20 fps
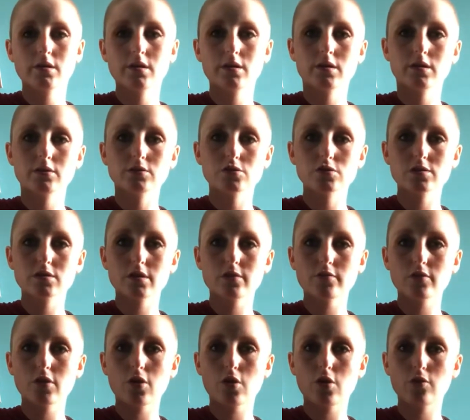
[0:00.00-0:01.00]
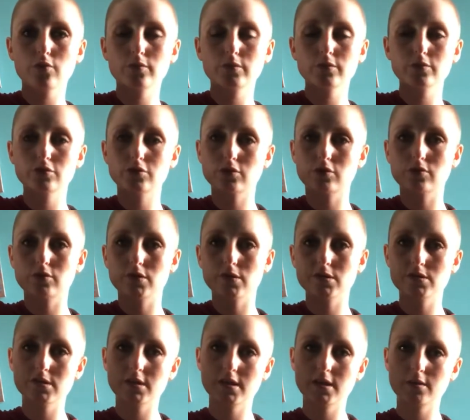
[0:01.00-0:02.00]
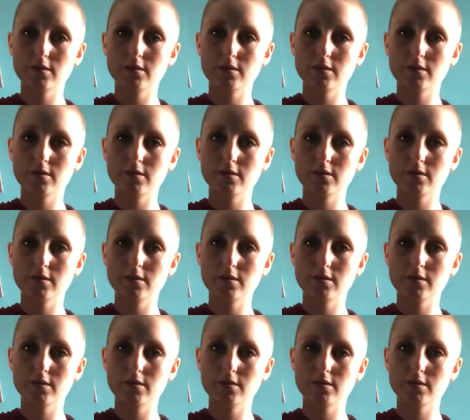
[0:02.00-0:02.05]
and just level it off with your shoulders. See how